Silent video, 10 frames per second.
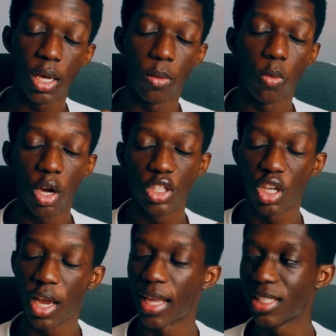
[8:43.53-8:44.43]

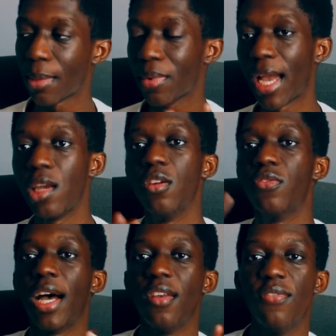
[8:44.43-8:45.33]
Roger had some kind
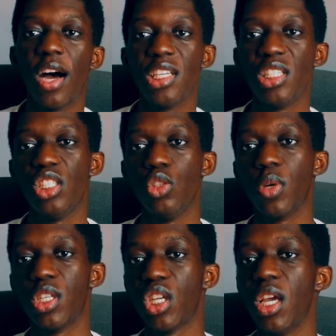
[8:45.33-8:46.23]
of advantage in
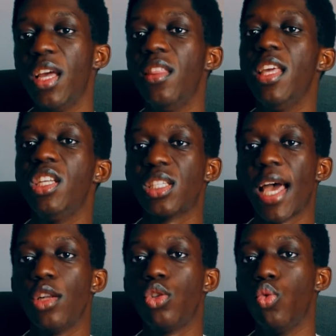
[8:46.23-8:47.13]
which they just
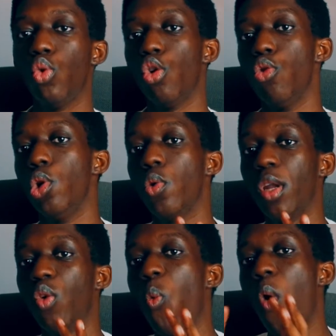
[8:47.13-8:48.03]
had to
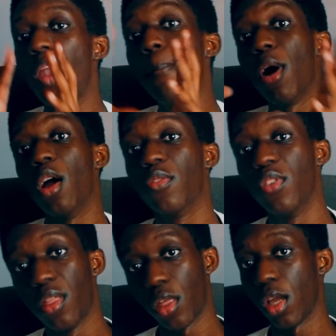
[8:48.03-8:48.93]
ruin one part of
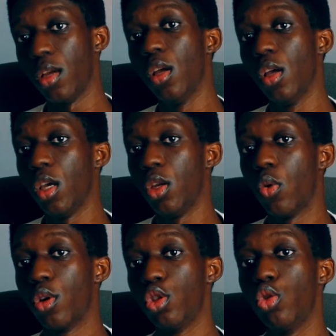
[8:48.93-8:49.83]
the thing in
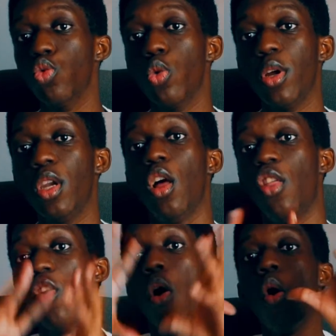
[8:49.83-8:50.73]
order to ruin
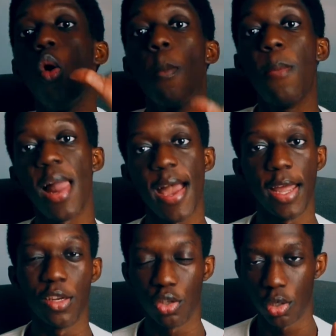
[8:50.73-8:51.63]
the whole
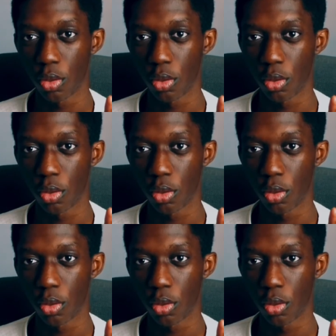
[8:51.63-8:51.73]
plan,